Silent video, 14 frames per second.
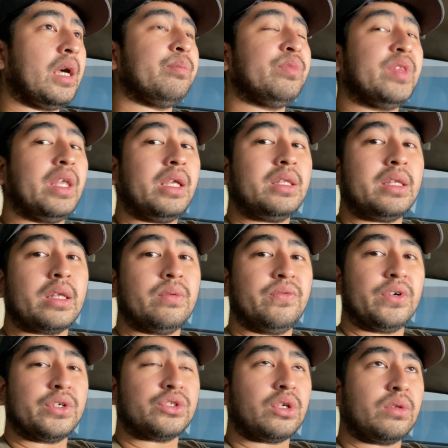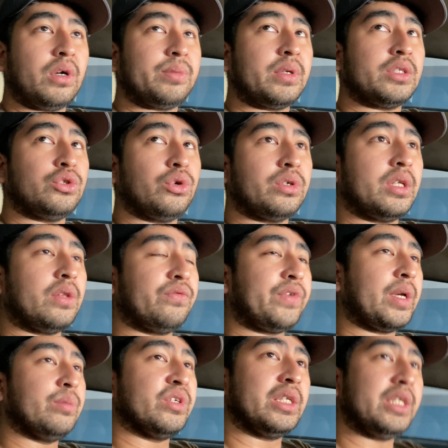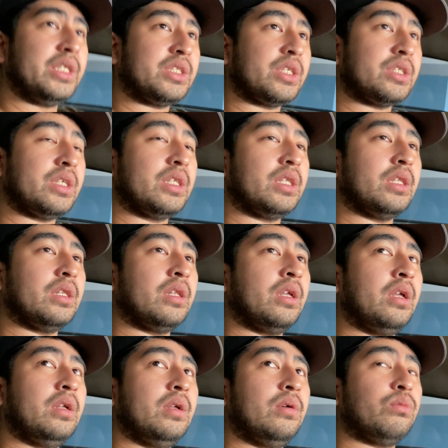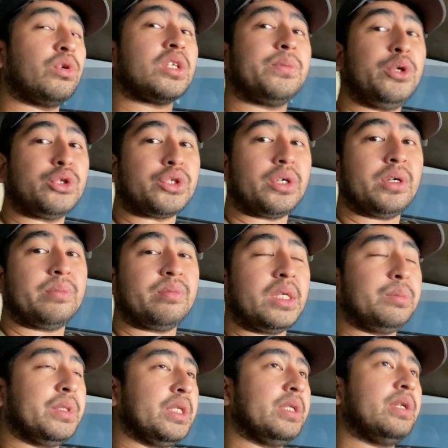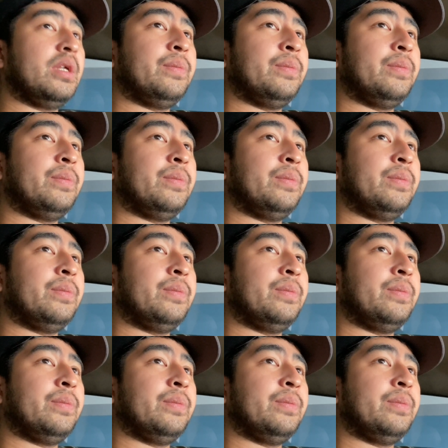updated version of a Jordan 5 releases for the future, maybe,